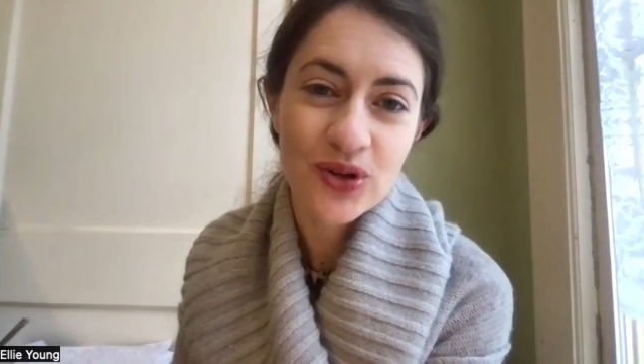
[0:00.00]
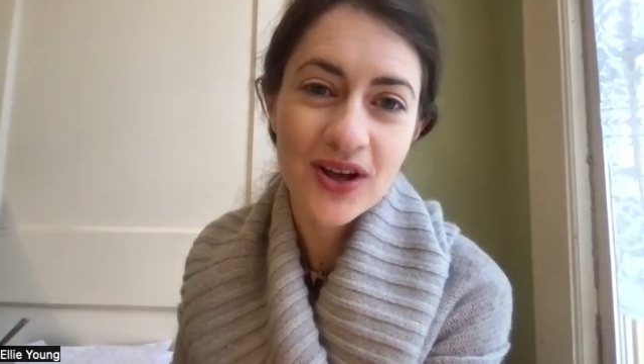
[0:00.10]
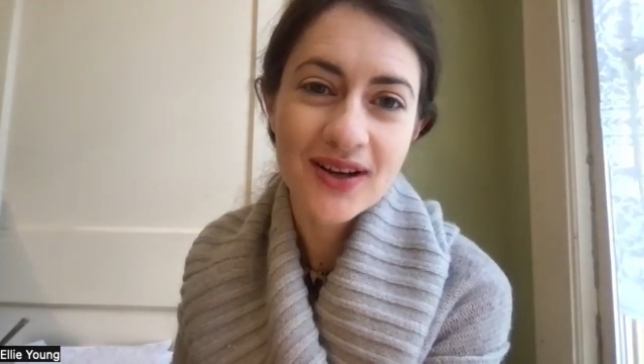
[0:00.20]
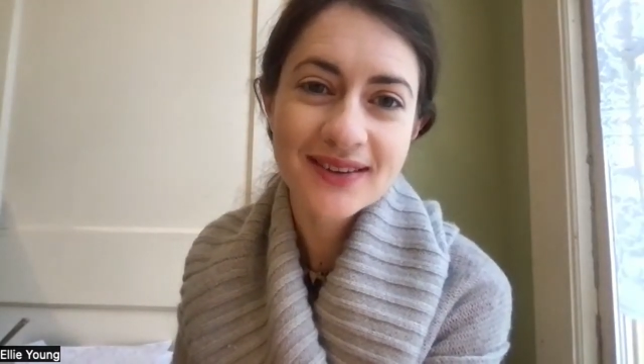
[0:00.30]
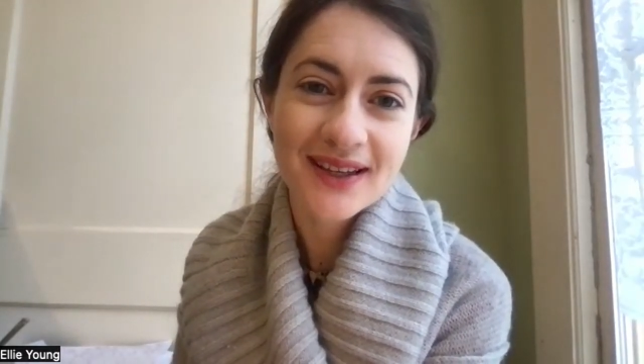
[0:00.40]

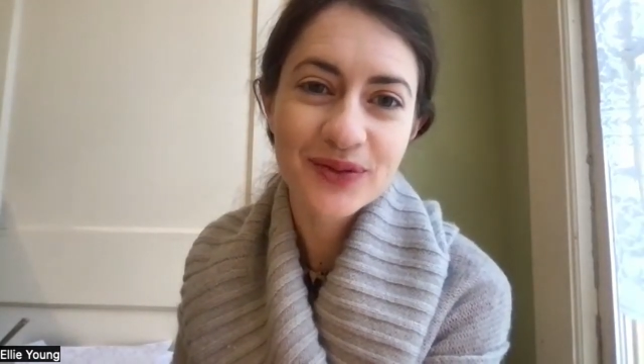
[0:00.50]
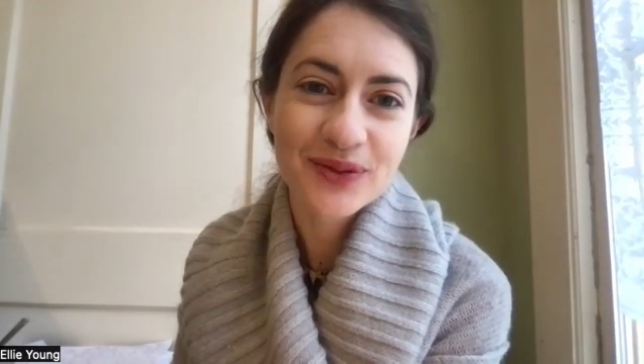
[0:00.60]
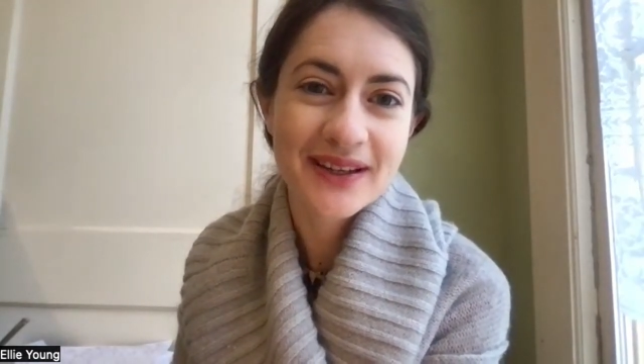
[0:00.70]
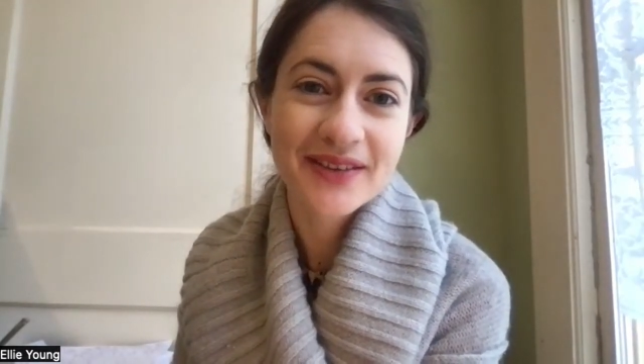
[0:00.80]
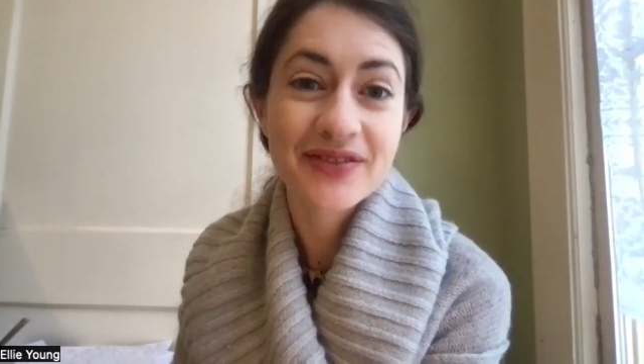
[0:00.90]
long yeah. that we
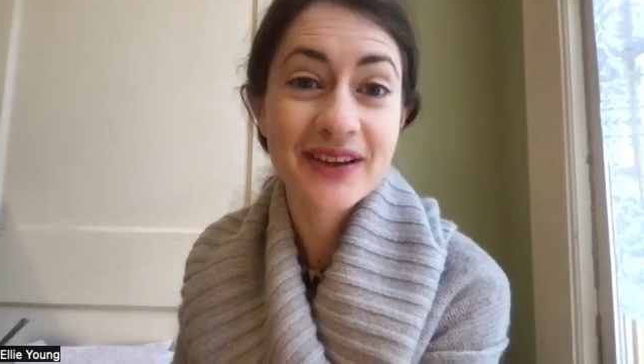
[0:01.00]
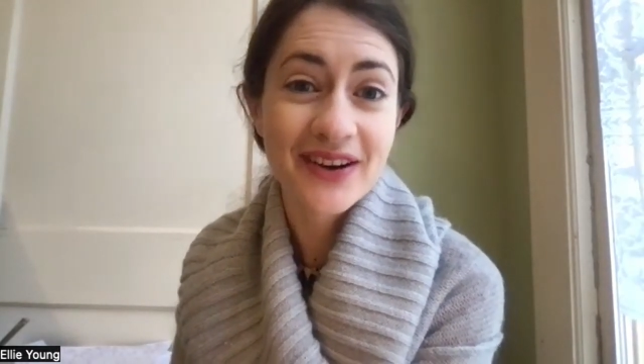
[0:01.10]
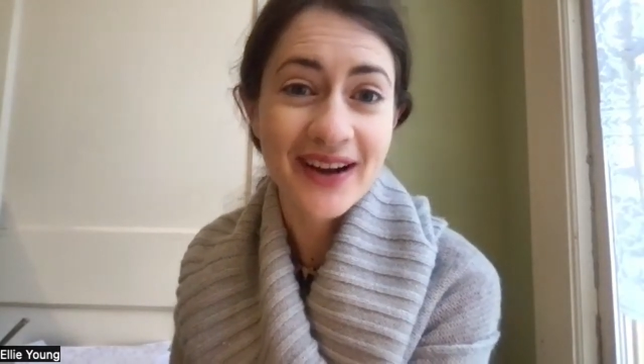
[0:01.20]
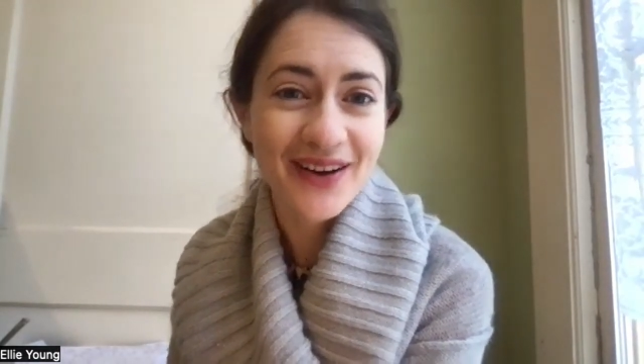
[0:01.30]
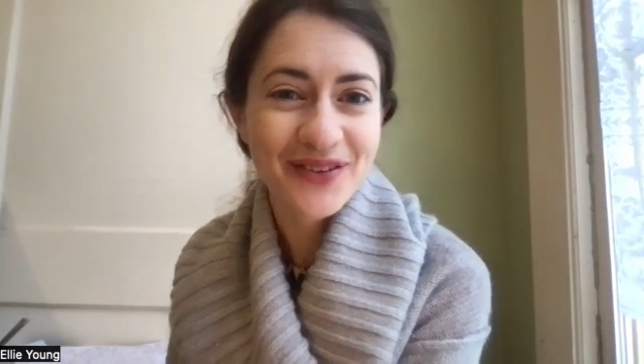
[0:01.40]
mm-hmm. have
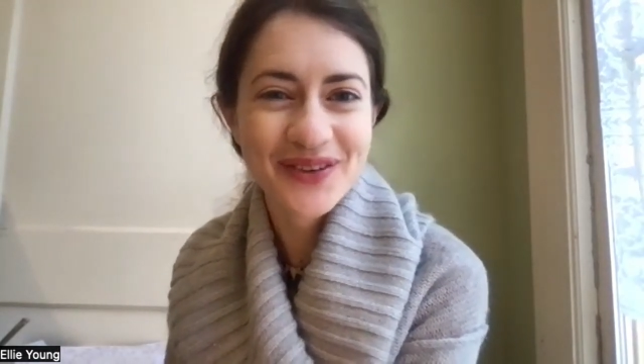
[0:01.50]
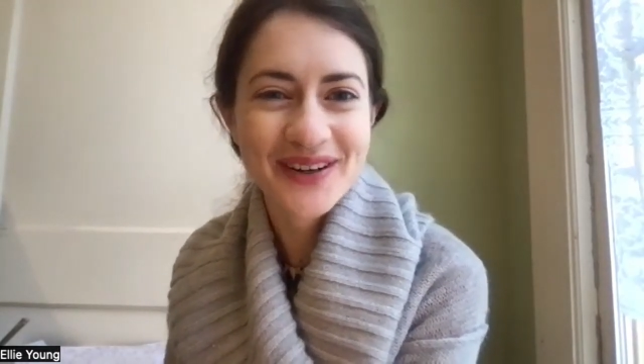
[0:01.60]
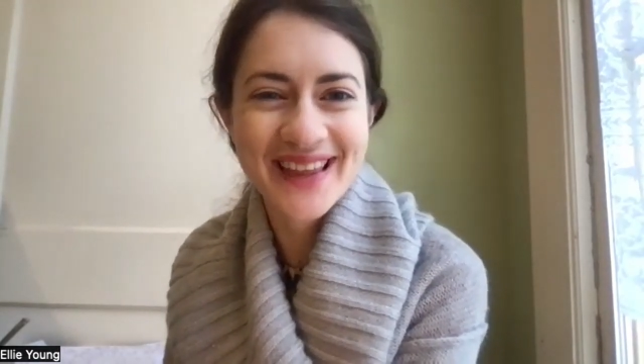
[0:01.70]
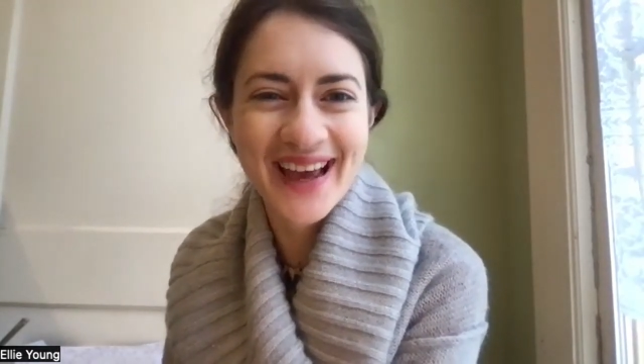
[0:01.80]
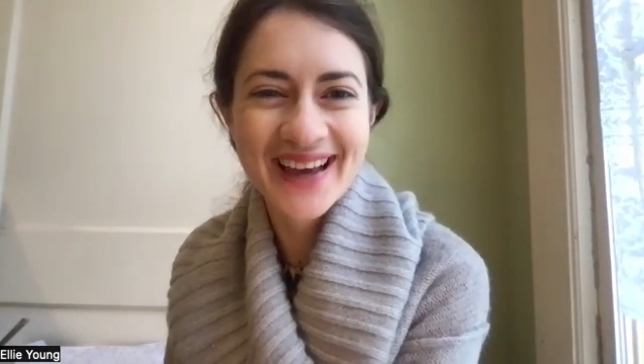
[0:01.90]
figured out
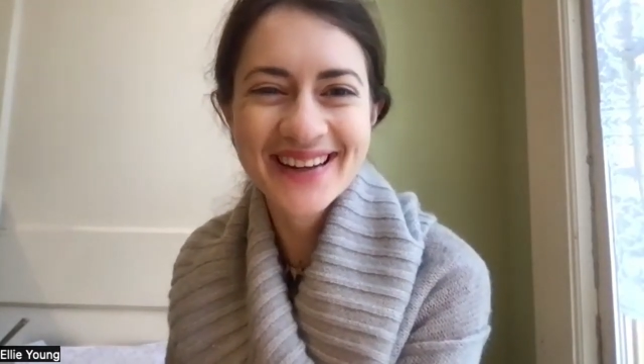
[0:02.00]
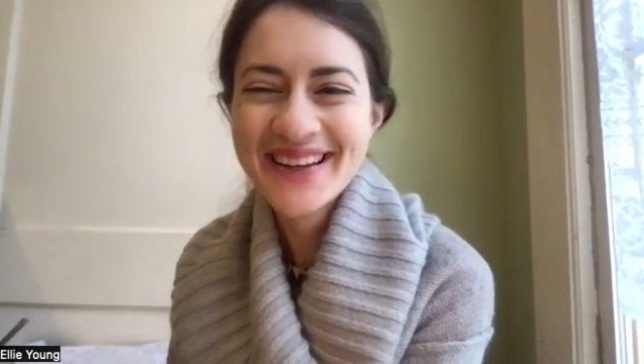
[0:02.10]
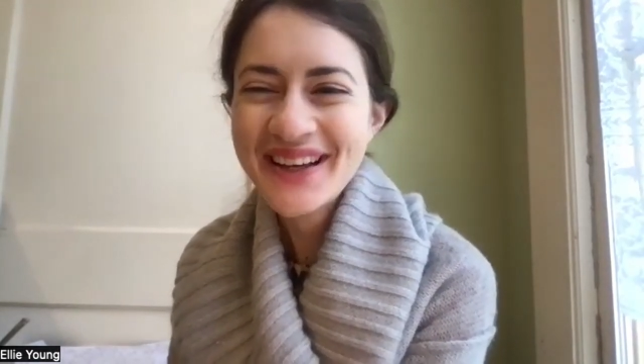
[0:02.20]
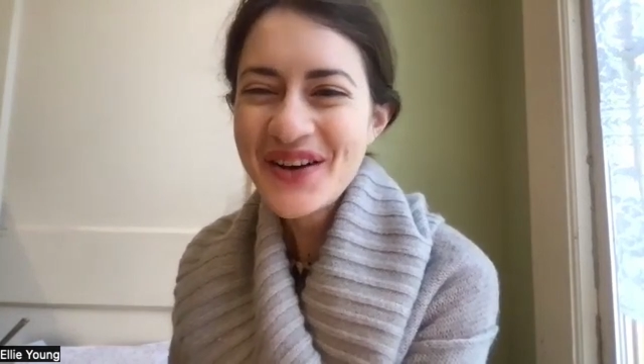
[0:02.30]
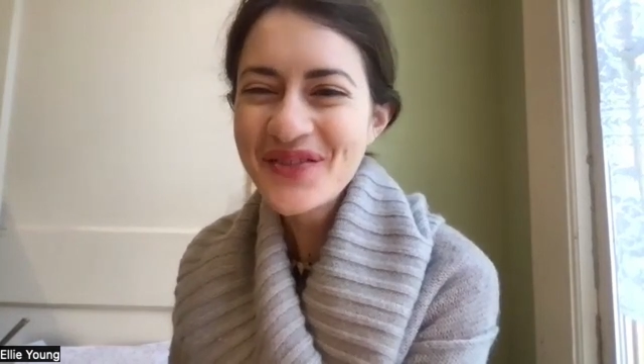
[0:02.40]
what that,
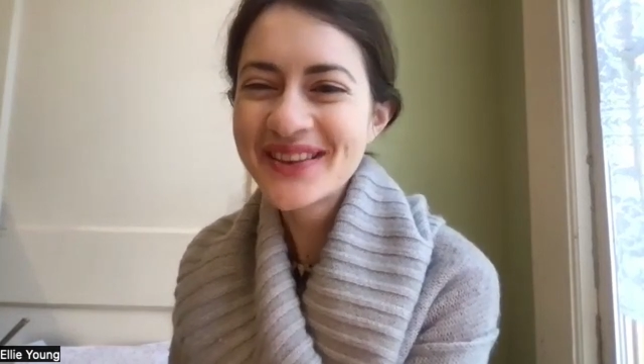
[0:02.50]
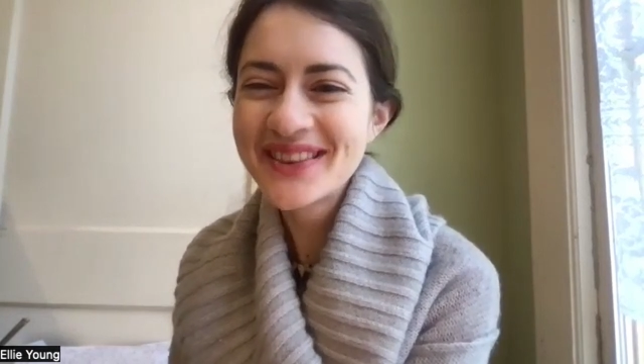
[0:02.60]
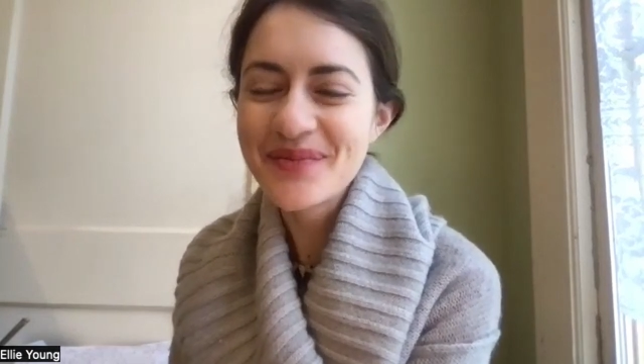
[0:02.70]
what the yeah.